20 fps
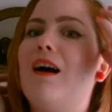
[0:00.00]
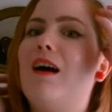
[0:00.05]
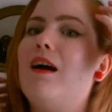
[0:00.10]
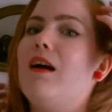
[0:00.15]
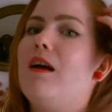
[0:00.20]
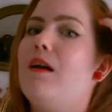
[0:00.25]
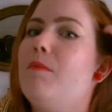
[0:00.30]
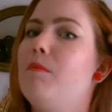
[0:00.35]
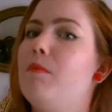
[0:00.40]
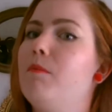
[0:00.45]

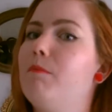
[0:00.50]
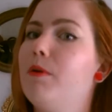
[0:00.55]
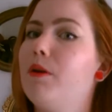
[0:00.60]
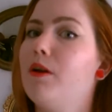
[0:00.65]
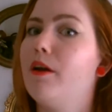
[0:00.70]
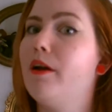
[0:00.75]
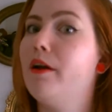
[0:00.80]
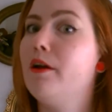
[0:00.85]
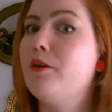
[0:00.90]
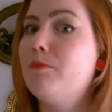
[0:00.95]

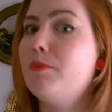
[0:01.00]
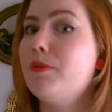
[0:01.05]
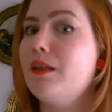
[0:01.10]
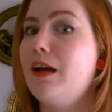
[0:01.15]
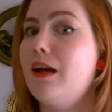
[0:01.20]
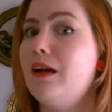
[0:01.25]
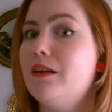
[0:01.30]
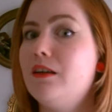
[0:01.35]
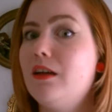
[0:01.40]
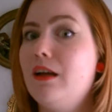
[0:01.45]
But I
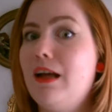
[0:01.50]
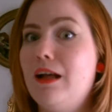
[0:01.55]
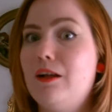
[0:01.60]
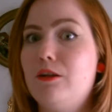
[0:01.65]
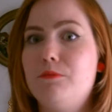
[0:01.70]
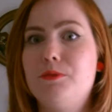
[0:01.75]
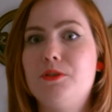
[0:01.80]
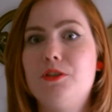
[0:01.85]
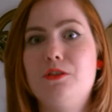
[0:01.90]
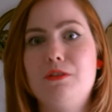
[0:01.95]
hope that
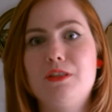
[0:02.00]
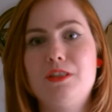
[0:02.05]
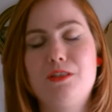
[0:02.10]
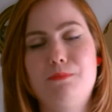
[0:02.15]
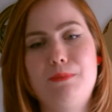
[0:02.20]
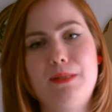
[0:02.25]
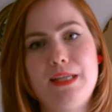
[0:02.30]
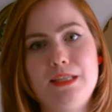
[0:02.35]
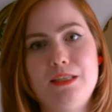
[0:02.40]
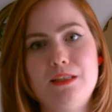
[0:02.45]
helps to
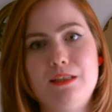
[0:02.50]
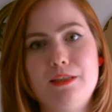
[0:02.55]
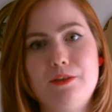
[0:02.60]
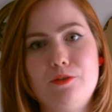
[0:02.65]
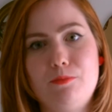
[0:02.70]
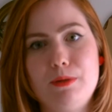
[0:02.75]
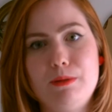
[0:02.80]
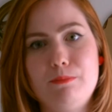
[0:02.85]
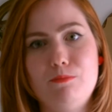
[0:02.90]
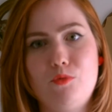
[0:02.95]
explain a
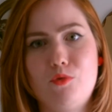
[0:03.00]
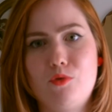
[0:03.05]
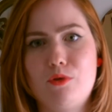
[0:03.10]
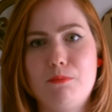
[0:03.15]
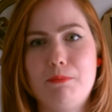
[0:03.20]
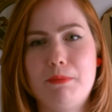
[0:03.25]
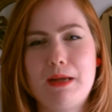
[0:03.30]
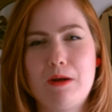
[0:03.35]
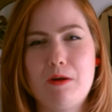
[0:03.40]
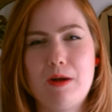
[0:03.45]
little bit
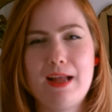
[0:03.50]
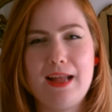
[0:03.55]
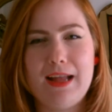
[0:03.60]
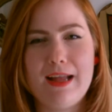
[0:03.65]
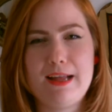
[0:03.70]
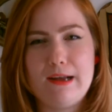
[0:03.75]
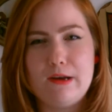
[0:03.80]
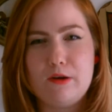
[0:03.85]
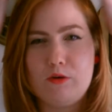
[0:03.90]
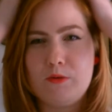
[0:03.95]
more about
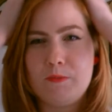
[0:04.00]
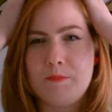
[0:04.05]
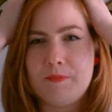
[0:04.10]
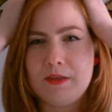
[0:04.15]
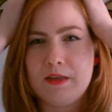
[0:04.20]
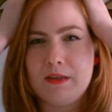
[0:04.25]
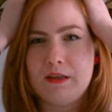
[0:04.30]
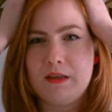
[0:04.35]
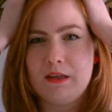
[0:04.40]
how